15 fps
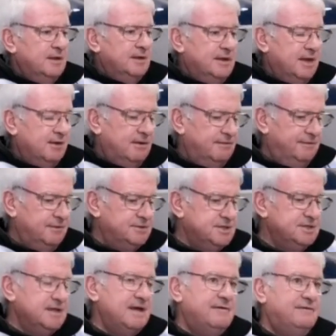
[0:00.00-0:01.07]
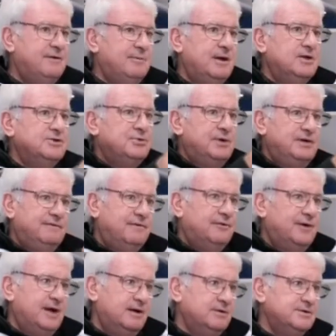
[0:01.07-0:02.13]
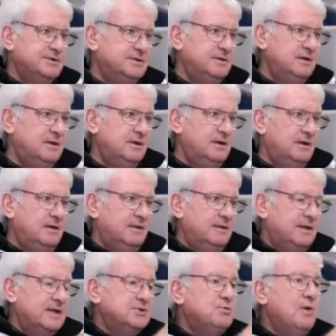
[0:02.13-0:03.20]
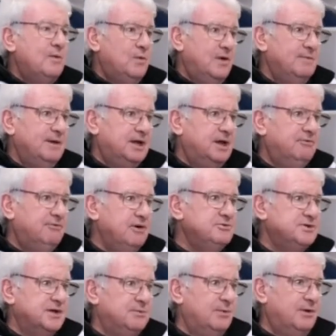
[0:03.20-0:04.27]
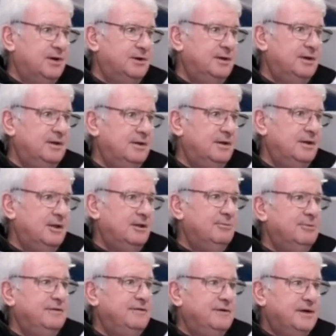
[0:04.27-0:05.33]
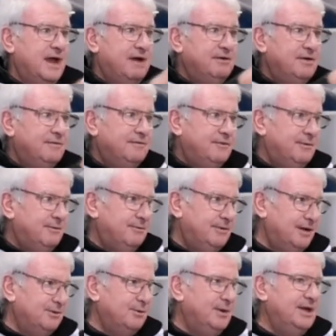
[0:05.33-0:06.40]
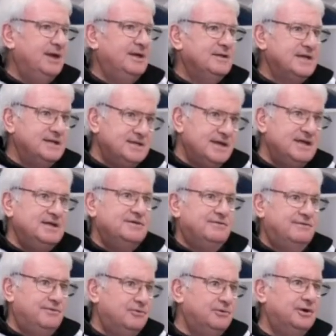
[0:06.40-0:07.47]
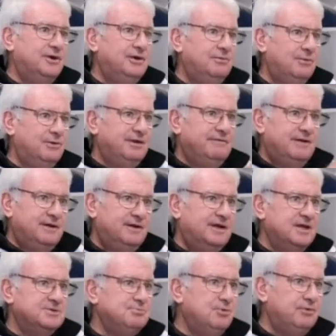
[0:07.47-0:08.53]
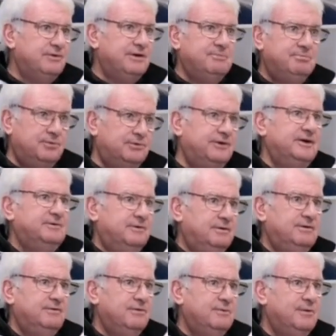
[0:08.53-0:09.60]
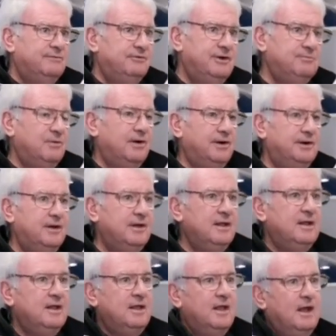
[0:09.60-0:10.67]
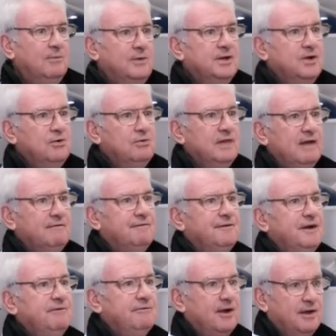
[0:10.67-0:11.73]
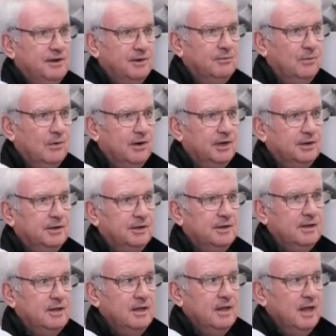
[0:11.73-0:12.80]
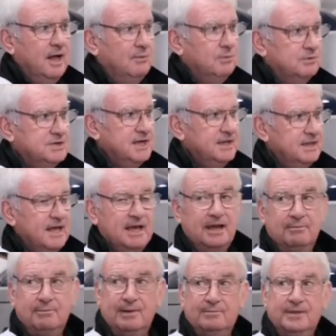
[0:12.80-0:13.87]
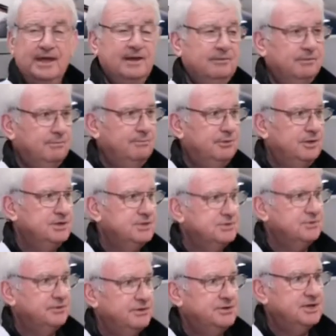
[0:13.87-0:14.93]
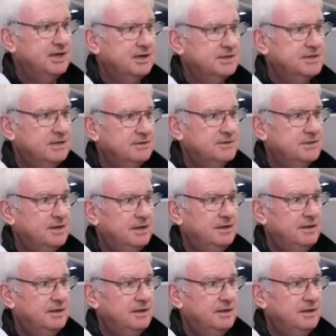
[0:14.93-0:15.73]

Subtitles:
Now, if you did that for about 24 hours, that's one way of making rosé wine. But if you carry on for another week, 10 days, a fortnight, whatever, it gets more red, and you've got red wine. And we call that free run wine. And we'll take that and pump that, put it in storage tanks outside.